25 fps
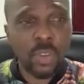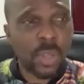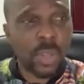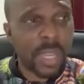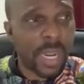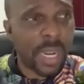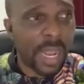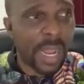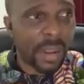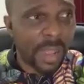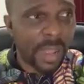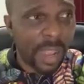You
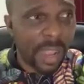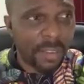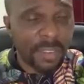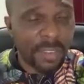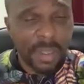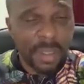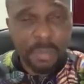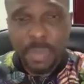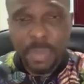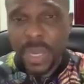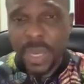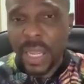can have
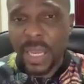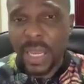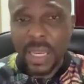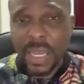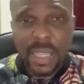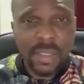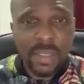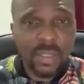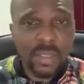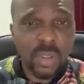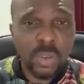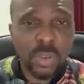a
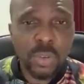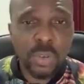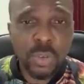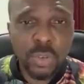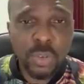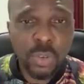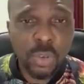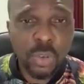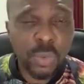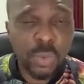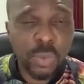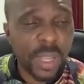playlist on
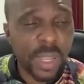YouTube.